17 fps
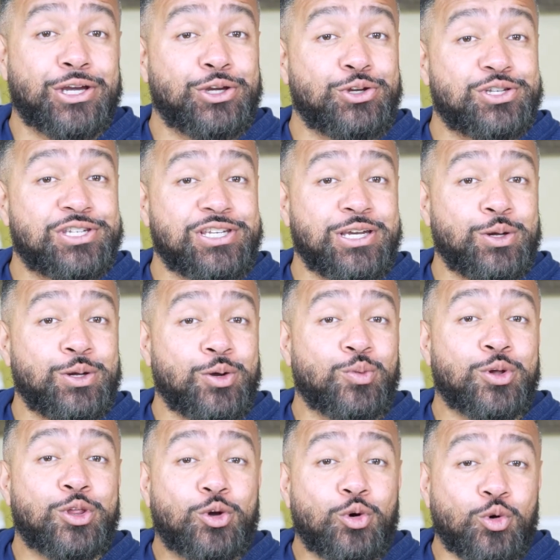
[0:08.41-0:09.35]
You see,
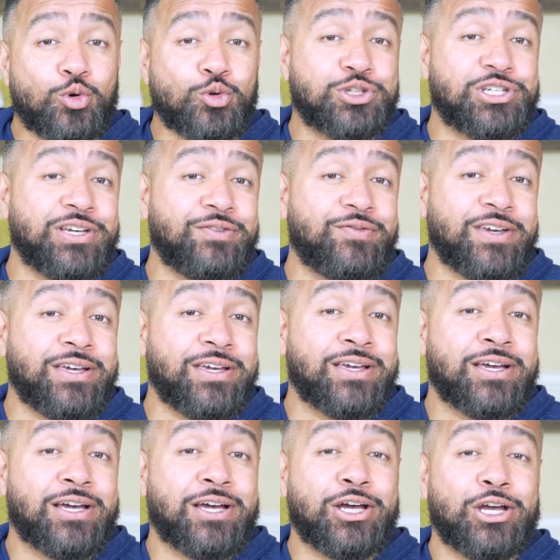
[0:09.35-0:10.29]
with Google
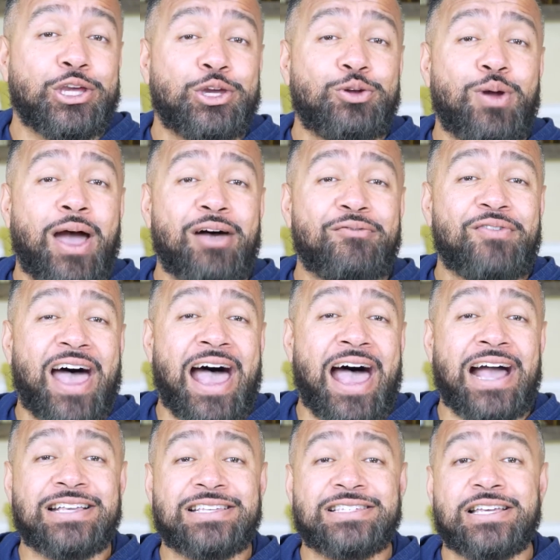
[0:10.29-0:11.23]
TV, you have
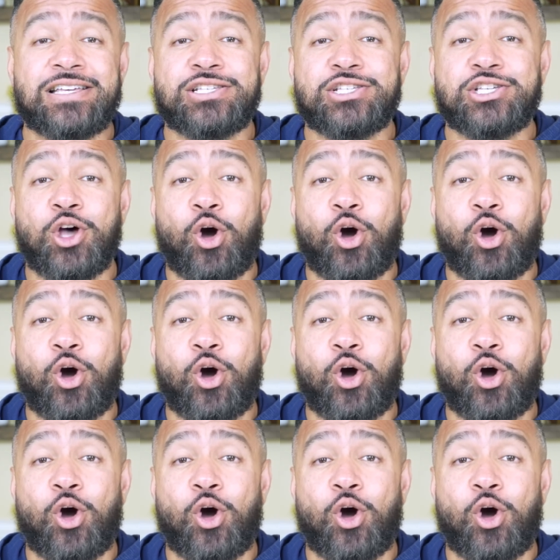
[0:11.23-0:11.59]
access